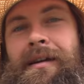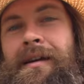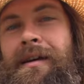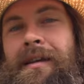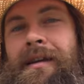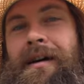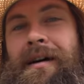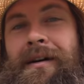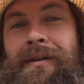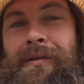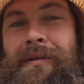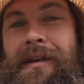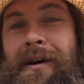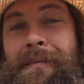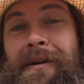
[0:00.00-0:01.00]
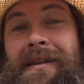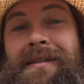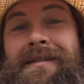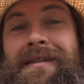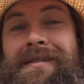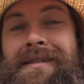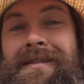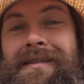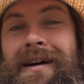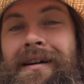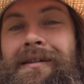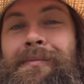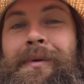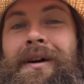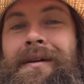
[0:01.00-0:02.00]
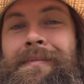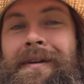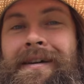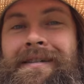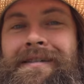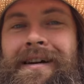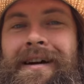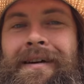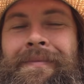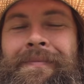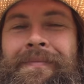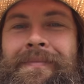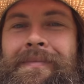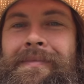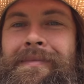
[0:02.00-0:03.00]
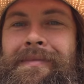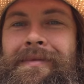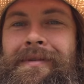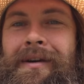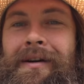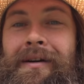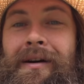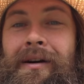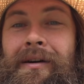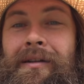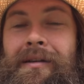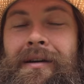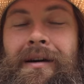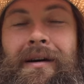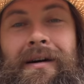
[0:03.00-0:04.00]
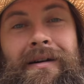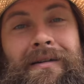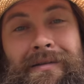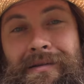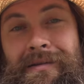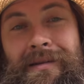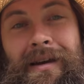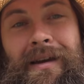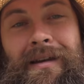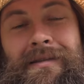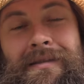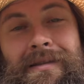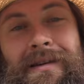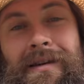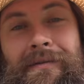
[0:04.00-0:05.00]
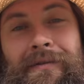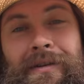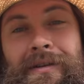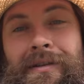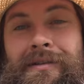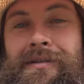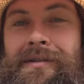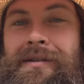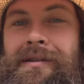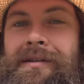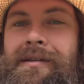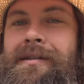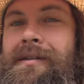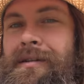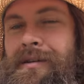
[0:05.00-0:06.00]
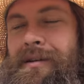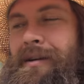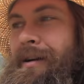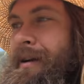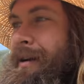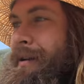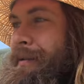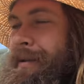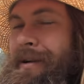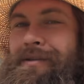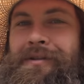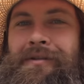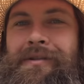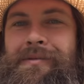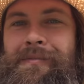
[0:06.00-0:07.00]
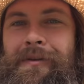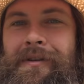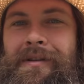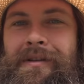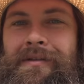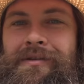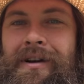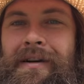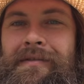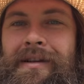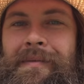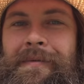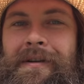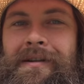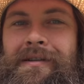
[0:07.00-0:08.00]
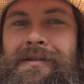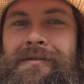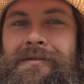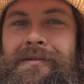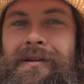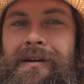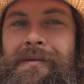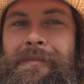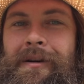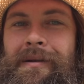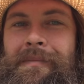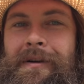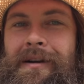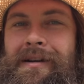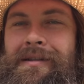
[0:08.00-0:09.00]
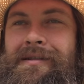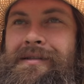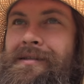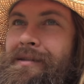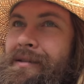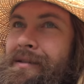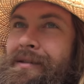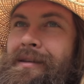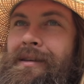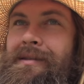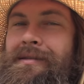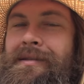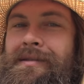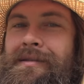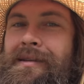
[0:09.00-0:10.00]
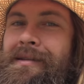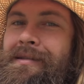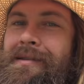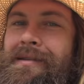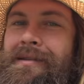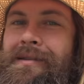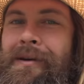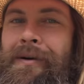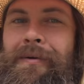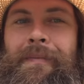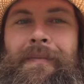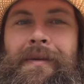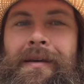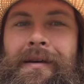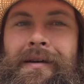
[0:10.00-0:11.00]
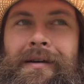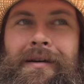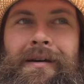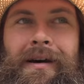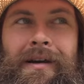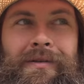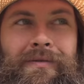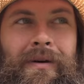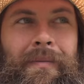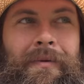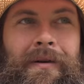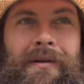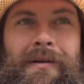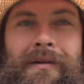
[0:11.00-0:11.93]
And what that means is it's huckleberry picking time. So all the ants in the Ant Village, we got told this morning they were driving up here to do huckleberry picking. 'Tis the season, so that's what up here